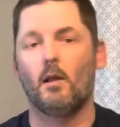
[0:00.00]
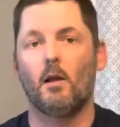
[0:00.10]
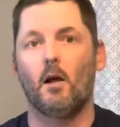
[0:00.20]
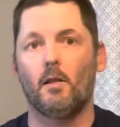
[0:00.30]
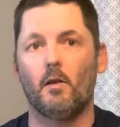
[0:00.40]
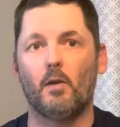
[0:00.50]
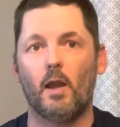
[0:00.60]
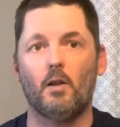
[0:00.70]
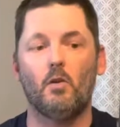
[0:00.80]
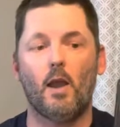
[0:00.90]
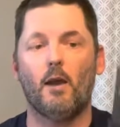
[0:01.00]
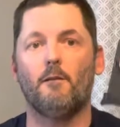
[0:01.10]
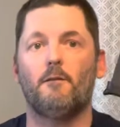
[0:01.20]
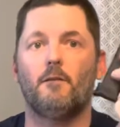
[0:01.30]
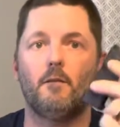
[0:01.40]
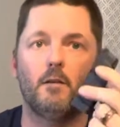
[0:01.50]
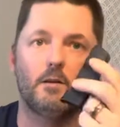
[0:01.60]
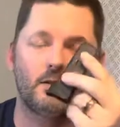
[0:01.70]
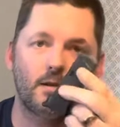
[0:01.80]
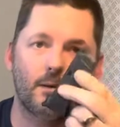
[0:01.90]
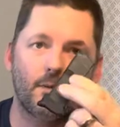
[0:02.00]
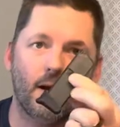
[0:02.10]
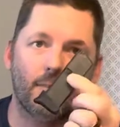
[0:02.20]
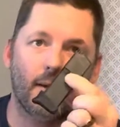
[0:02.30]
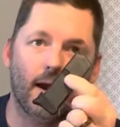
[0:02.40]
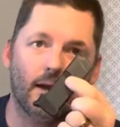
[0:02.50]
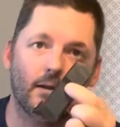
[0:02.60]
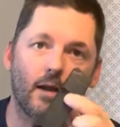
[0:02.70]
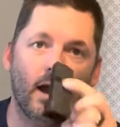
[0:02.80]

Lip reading: the other hand, you have subcompact.